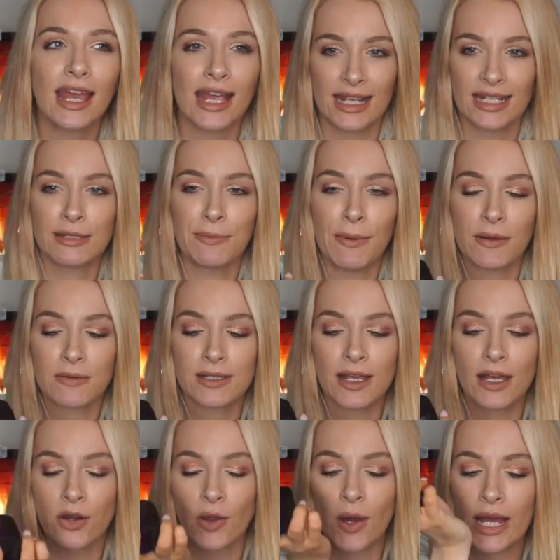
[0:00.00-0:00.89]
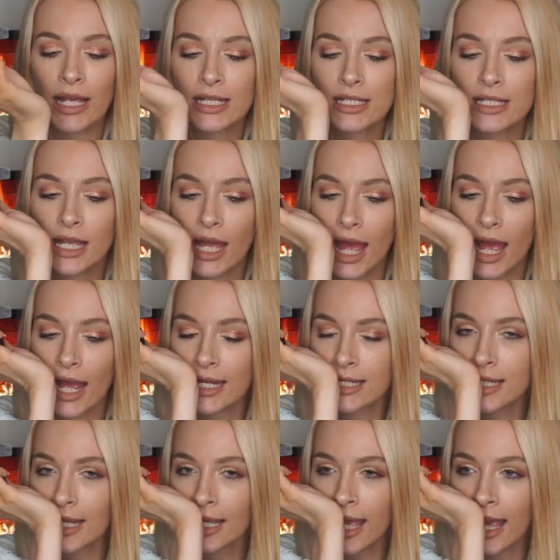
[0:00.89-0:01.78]
It smells that nice.
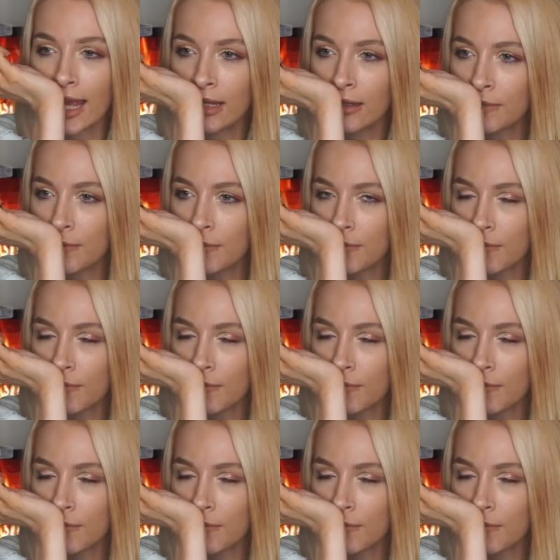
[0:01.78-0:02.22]
And again,